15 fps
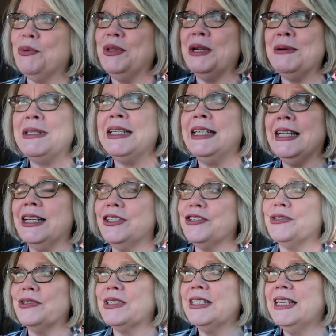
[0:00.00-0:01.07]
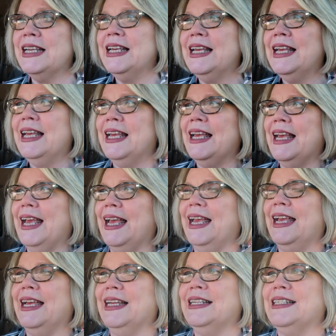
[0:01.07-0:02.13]
when they were teenagers,
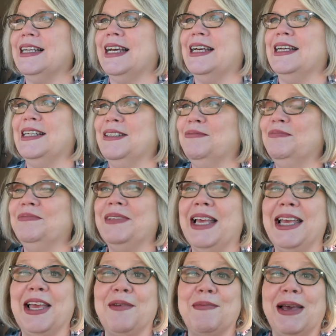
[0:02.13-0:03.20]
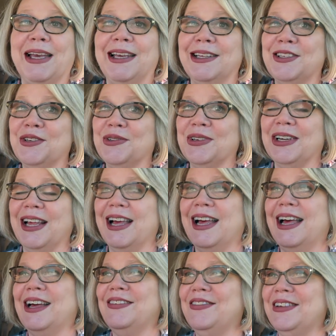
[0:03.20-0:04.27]
and um, he came back into her
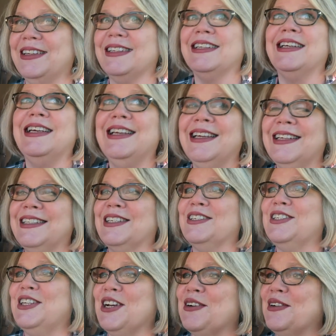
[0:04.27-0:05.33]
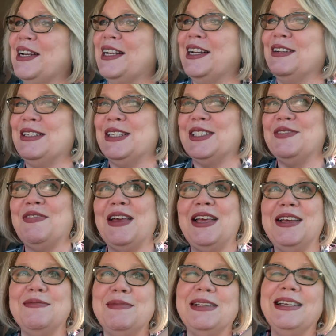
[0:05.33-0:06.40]
life, and so she already knows his
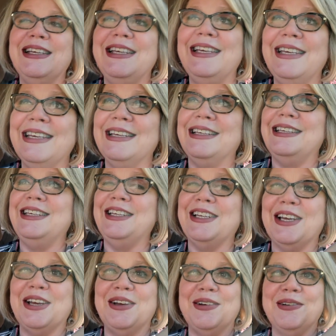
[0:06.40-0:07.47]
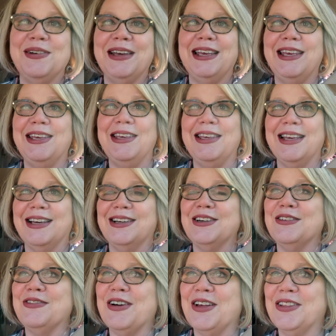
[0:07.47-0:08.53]
family. You know, he
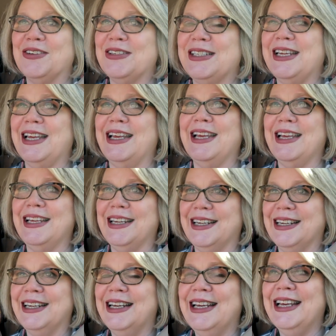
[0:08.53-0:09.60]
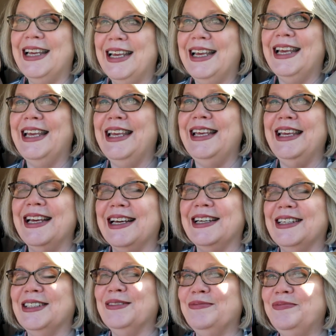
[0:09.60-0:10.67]
her father's dead, and he
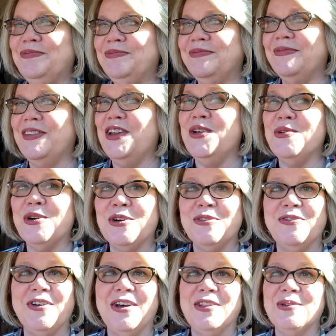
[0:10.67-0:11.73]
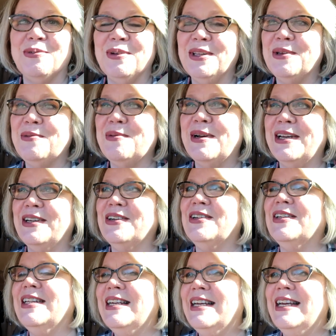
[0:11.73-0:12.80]
um, knew her father really
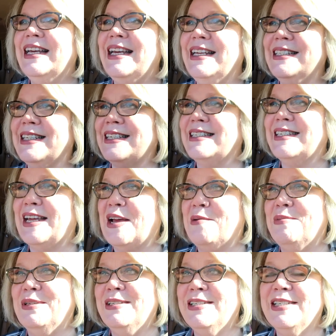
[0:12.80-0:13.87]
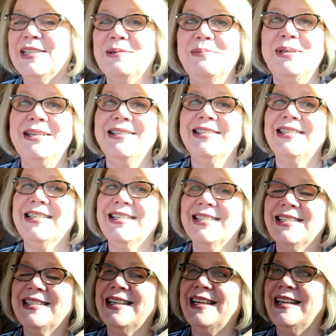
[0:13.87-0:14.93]
well. He's established in a
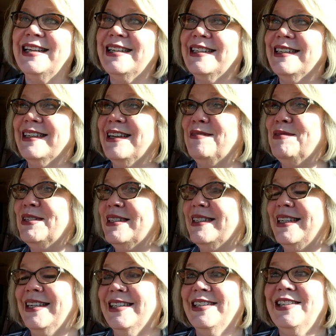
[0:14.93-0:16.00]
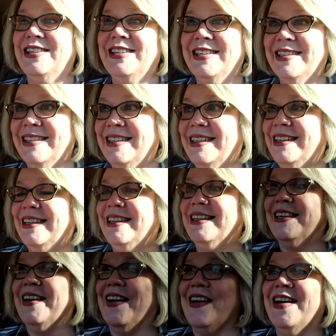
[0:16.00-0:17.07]
business, and I'm just telling
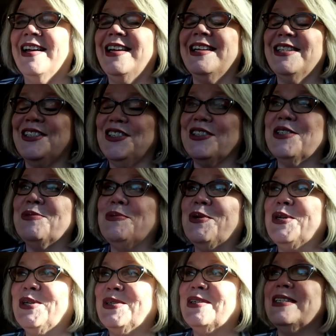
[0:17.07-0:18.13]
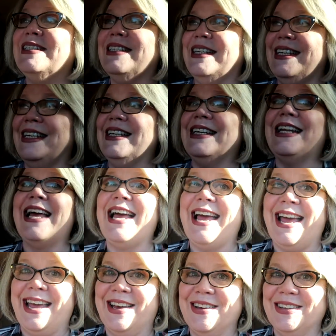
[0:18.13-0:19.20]
you, God has just worked it
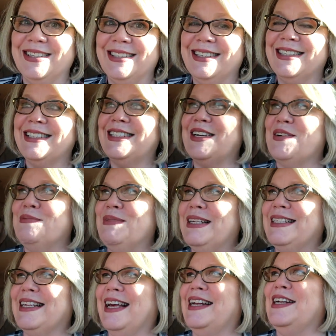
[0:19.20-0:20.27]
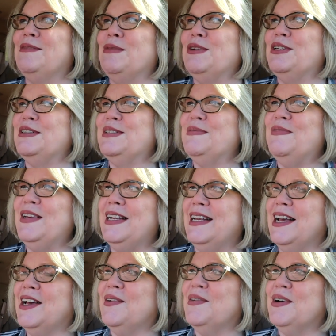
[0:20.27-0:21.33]
out. So I'm excited. I'm gonna do some
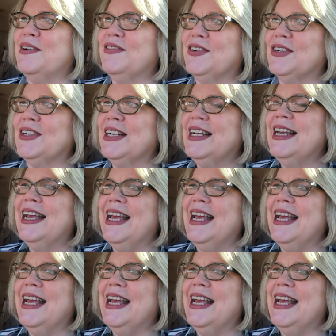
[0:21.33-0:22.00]
video of her.